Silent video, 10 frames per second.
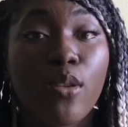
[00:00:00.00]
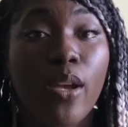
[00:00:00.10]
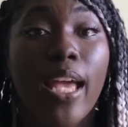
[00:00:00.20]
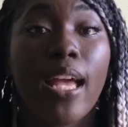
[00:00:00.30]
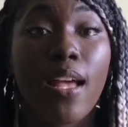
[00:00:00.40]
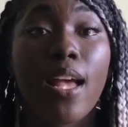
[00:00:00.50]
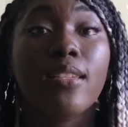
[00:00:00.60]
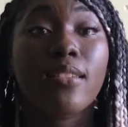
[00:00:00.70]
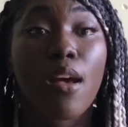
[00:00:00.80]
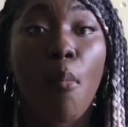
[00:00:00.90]
your hair
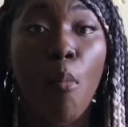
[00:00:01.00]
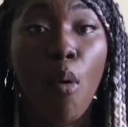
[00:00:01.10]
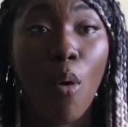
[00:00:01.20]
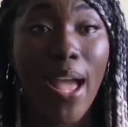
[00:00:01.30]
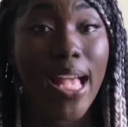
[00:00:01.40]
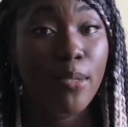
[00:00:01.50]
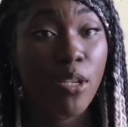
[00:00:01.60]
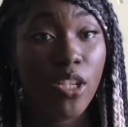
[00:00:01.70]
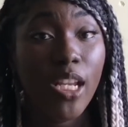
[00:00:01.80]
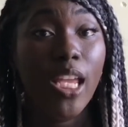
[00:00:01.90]
some more,
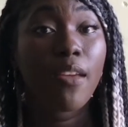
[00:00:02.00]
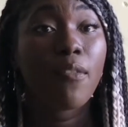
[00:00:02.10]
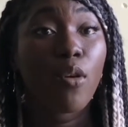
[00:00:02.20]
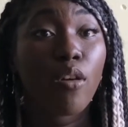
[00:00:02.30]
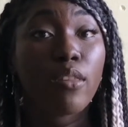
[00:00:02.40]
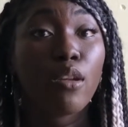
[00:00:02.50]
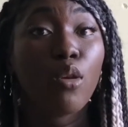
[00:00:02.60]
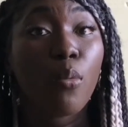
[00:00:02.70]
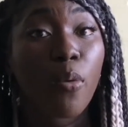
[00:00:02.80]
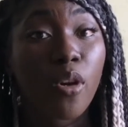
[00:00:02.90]
especially if you're on the
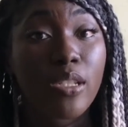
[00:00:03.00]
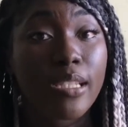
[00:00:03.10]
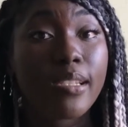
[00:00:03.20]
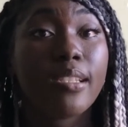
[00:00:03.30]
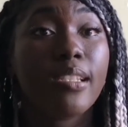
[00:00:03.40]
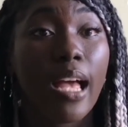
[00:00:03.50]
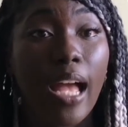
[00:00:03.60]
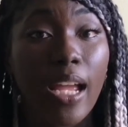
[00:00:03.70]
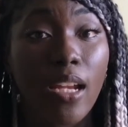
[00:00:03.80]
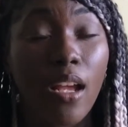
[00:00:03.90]
low porosity
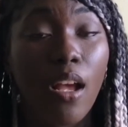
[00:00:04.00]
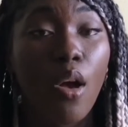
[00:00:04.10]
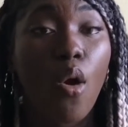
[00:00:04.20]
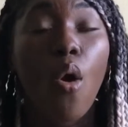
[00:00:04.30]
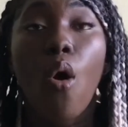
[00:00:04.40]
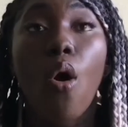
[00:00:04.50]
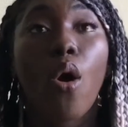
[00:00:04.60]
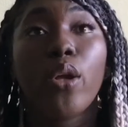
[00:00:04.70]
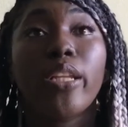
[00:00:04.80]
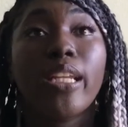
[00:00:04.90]
side,
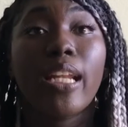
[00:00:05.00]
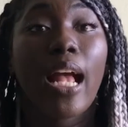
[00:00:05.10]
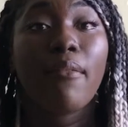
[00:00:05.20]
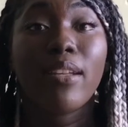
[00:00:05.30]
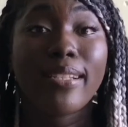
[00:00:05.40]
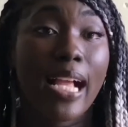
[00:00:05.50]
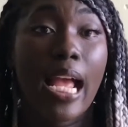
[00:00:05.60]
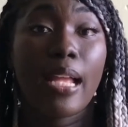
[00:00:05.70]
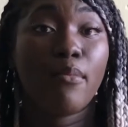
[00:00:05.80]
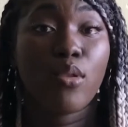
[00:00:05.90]
or you didn't have the
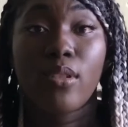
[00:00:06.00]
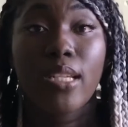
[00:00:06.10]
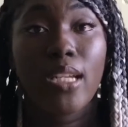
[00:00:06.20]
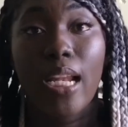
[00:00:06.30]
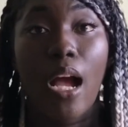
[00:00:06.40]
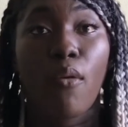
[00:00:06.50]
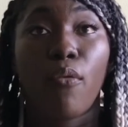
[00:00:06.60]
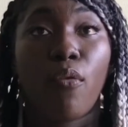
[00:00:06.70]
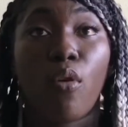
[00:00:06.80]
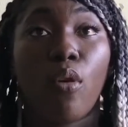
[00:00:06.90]
time to sit down
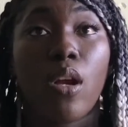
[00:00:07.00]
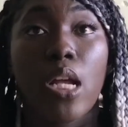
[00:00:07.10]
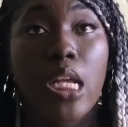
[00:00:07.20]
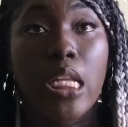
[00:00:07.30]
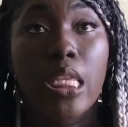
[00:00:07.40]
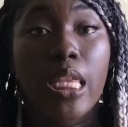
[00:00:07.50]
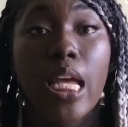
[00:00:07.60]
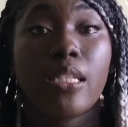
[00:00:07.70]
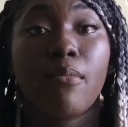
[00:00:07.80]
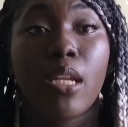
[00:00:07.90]
for
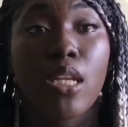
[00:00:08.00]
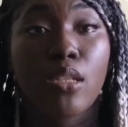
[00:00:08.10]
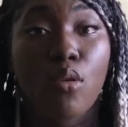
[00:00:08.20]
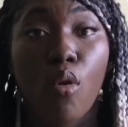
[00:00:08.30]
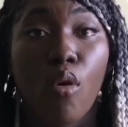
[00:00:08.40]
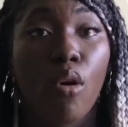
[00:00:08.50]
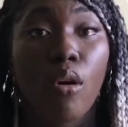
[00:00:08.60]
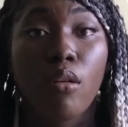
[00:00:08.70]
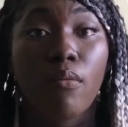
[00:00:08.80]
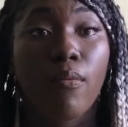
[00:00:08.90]
30 minutes
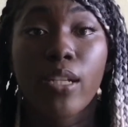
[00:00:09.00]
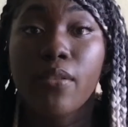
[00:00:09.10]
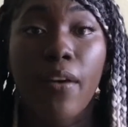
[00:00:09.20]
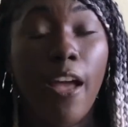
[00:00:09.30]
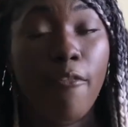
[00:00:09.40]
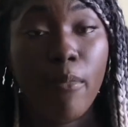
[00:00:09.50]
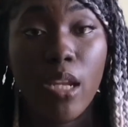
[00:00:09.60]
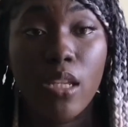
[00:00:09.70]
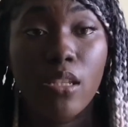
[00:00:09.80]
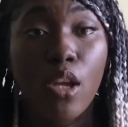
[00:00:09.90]
or 45
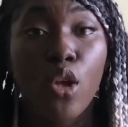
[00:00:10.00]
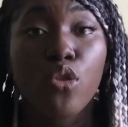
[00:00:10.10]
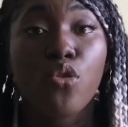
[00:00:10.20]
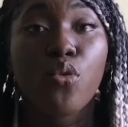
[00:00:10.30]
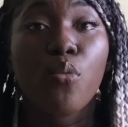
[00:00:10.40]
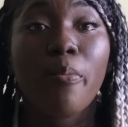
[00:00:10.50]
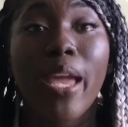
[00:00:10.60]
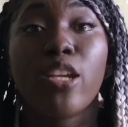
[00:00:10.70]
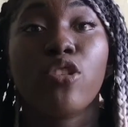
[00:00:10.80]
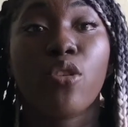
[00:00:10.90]
minutes to
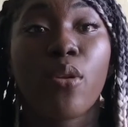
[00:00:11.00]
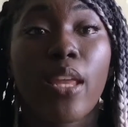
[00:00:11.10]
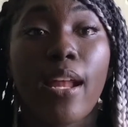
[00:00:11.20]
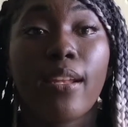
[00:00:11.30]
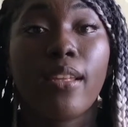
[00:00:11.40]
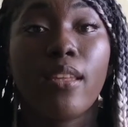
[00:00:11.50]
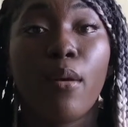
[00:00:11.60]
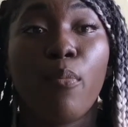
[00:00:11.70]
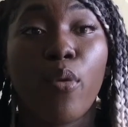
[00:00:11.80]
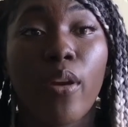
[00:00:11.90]
make sure that
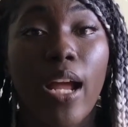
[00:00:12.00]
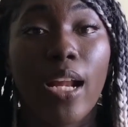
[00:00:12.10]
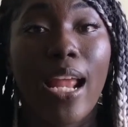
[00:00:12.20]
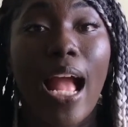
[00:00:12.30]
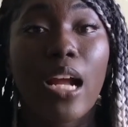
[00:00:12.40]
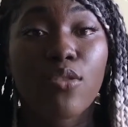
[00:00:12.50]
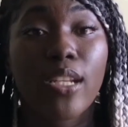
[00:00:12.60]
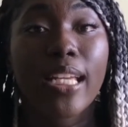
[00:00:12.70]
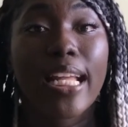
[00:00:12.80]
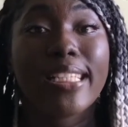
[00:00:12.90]
the product
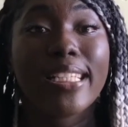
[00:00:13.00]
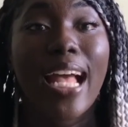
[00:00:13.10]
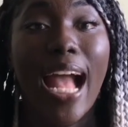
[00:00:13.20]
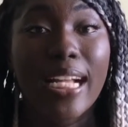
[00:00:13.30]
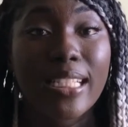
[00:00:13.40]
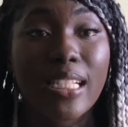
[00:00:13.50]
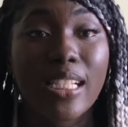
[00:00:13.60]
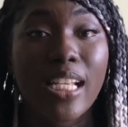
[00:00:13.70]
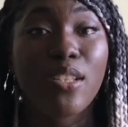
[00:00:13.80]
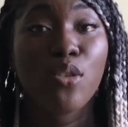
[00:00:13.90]
actually gets access
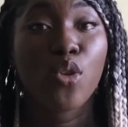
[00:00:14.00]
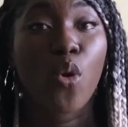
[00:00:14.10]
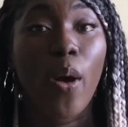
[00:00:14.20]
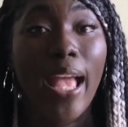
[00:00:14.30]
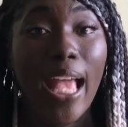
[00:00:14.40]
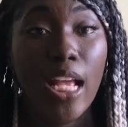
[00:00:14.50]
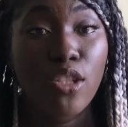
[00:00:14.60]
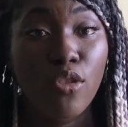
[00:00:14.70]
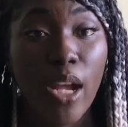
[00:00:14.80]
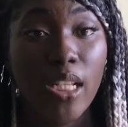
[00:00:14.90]
into your hair
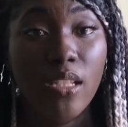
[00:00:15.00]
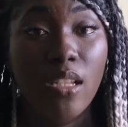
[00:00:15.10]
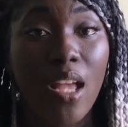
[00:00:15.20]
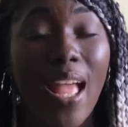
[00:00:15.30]
strands,